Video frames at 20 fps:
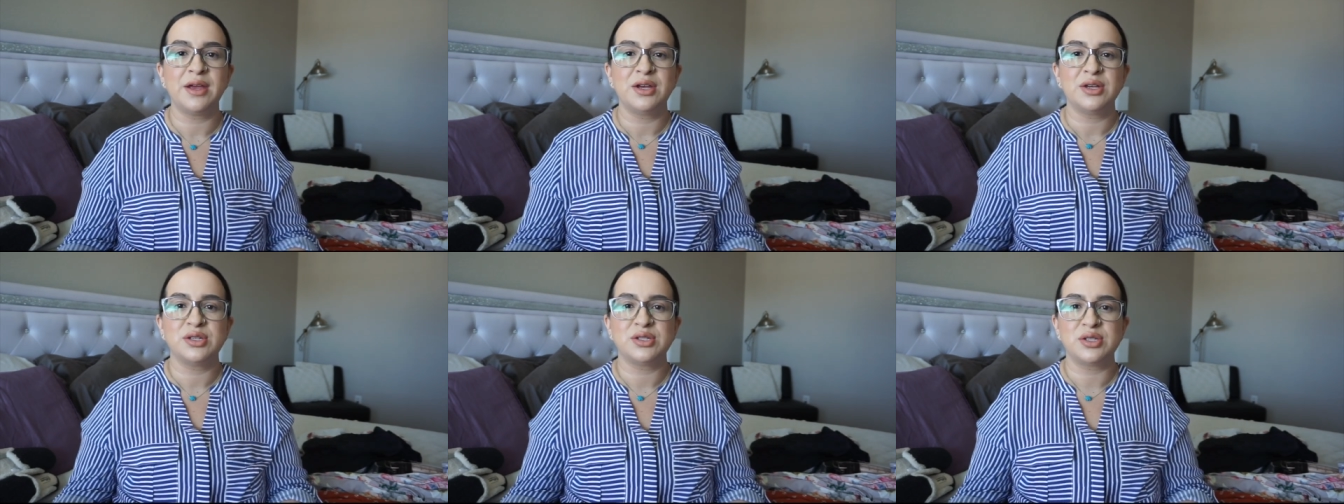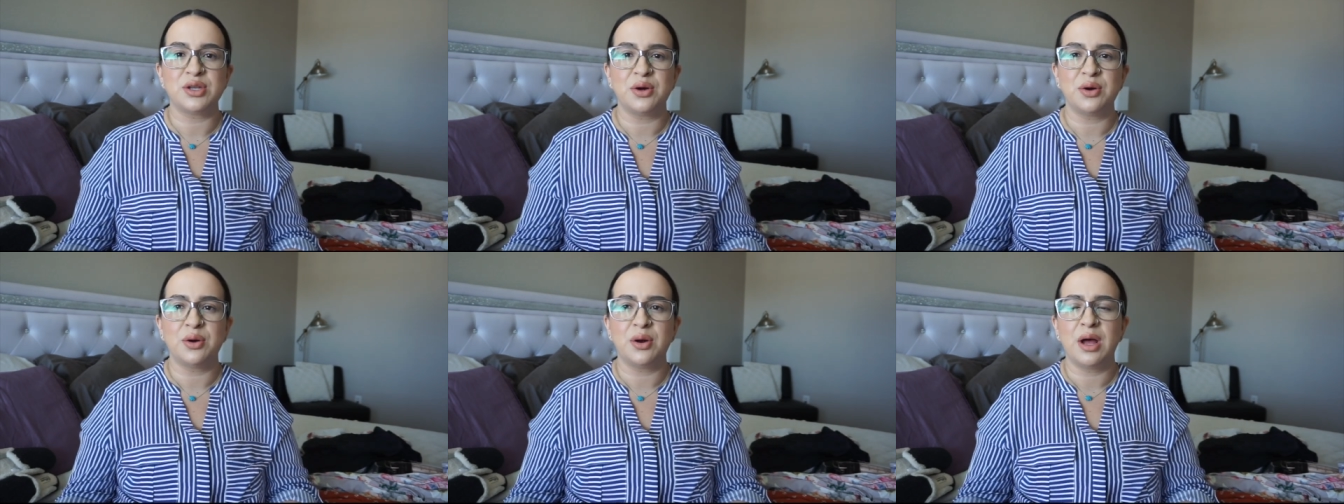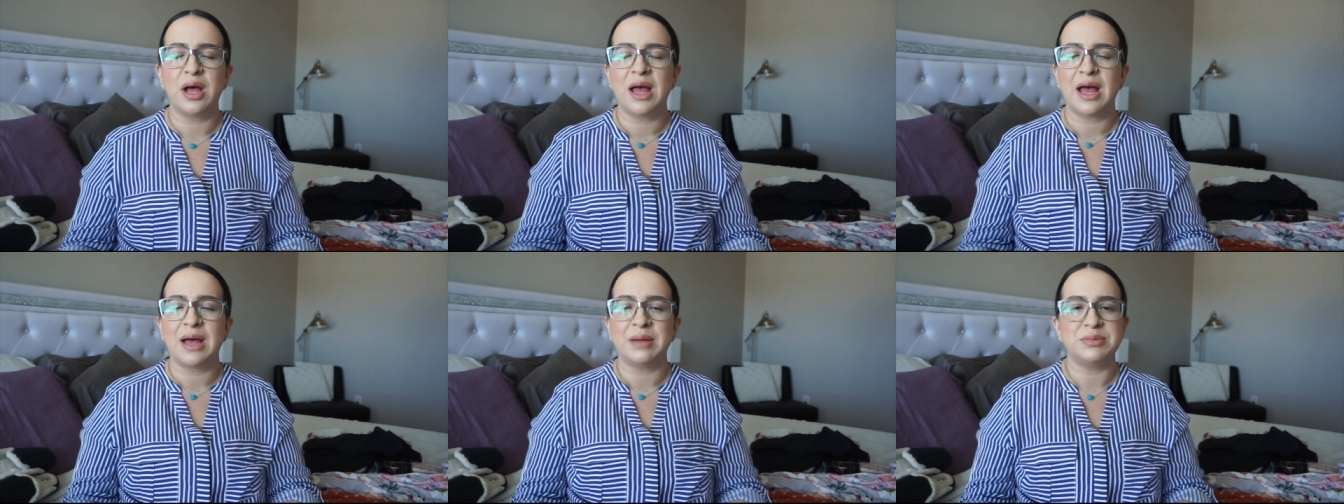So
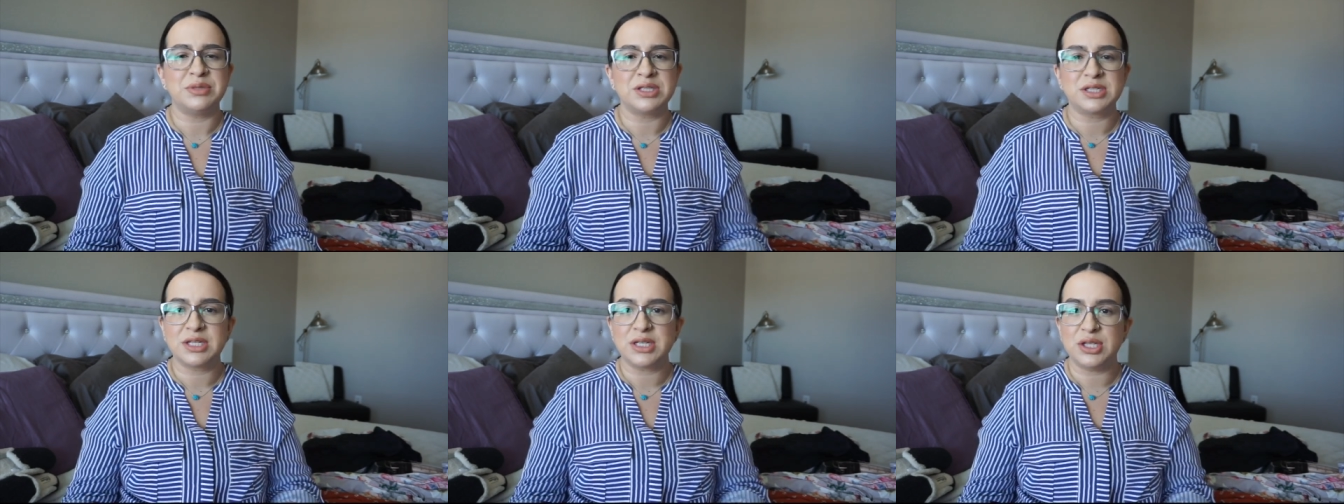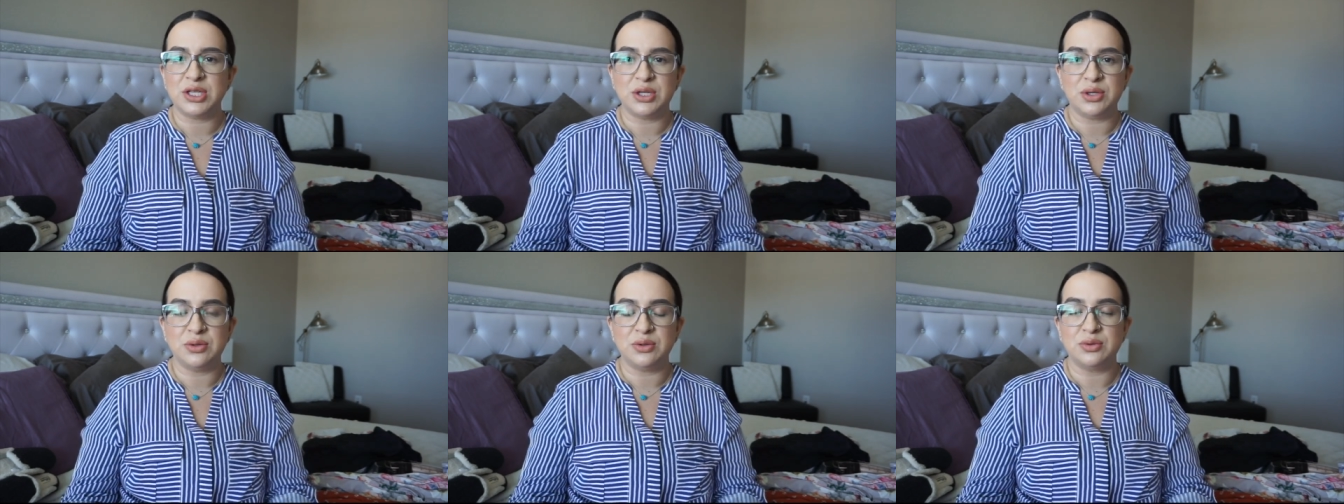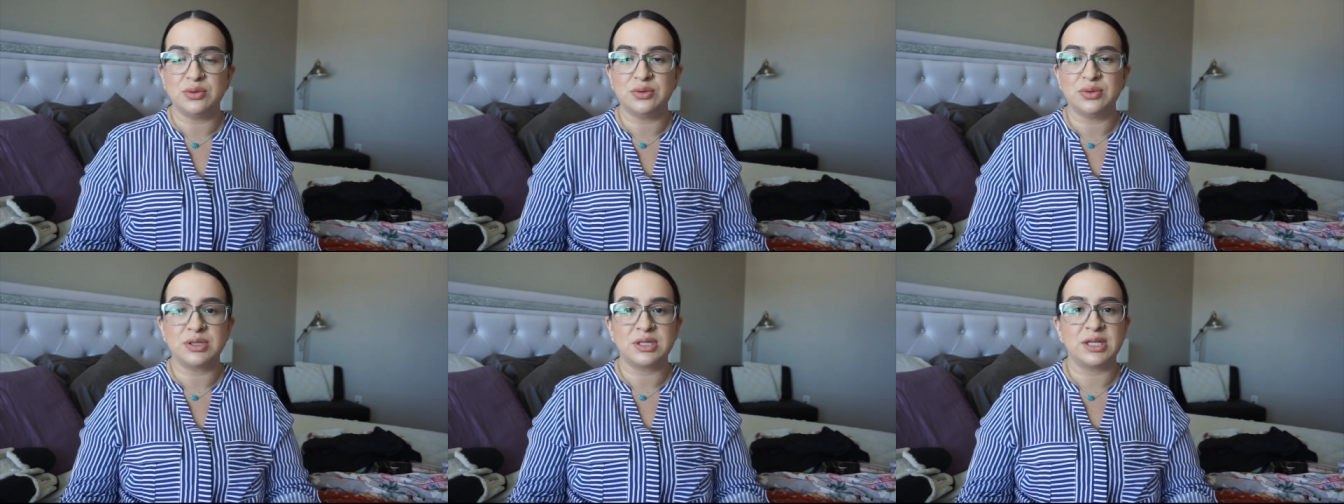I'm just going to
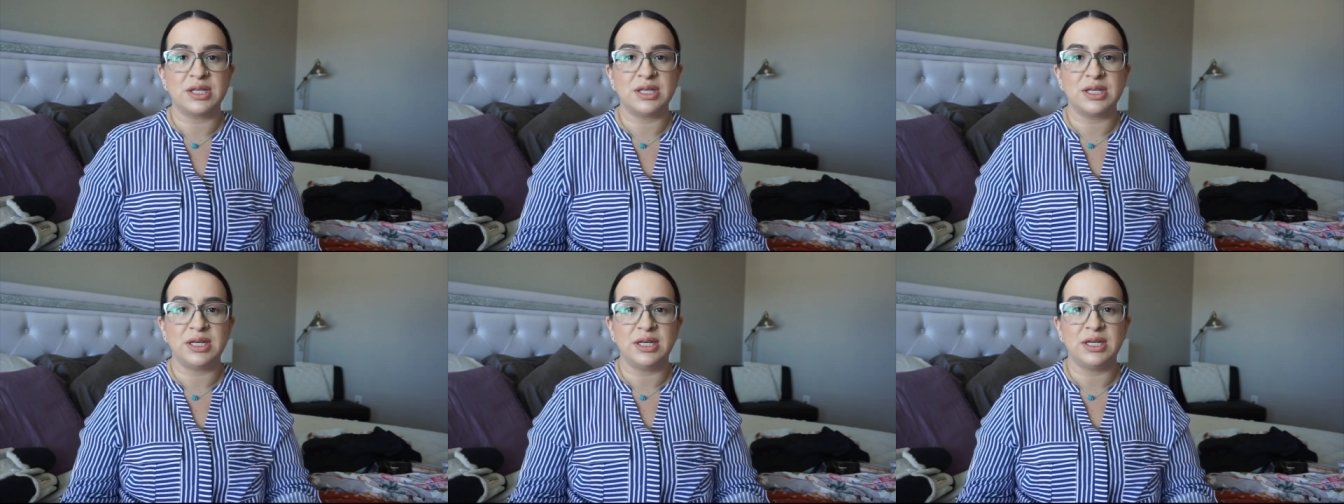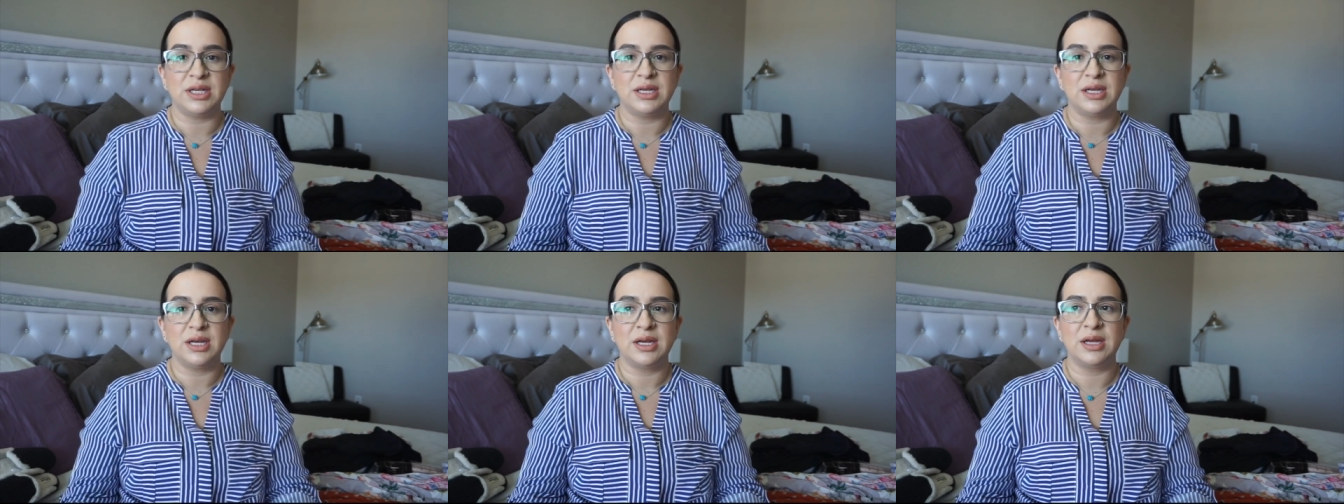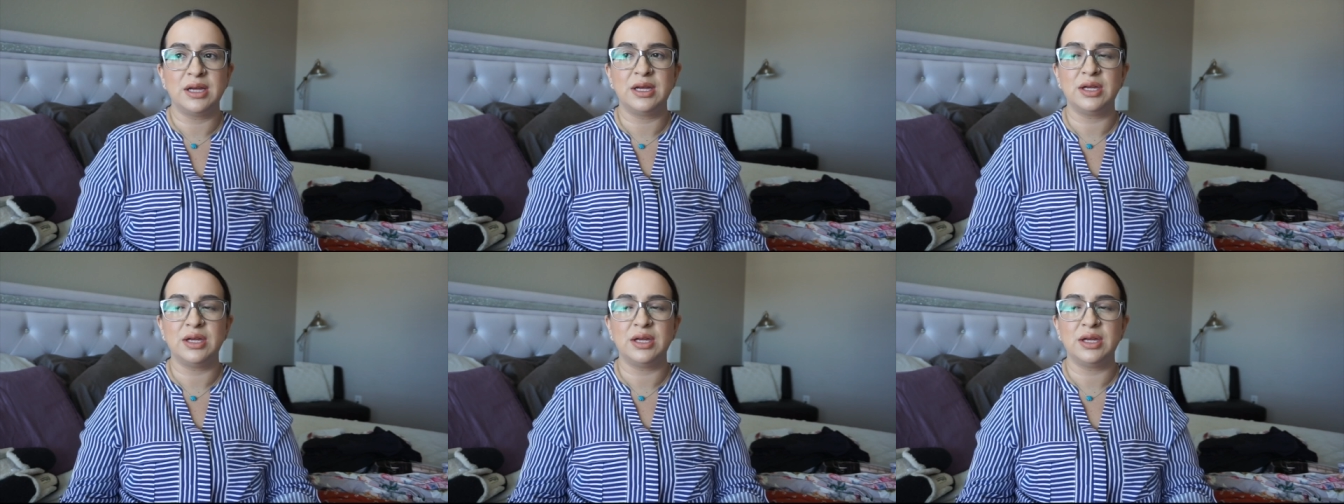use the,